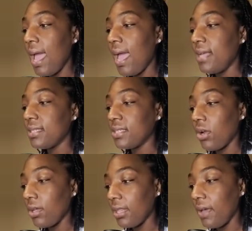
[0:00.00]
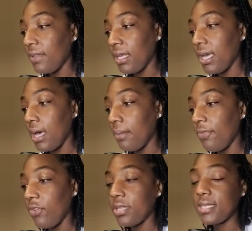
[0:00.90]
and start leveling up
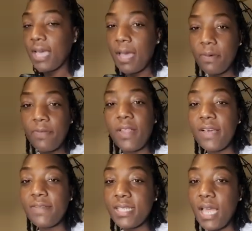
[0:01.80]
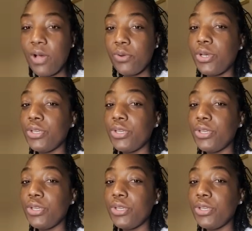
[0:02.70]
for the type of lifestyle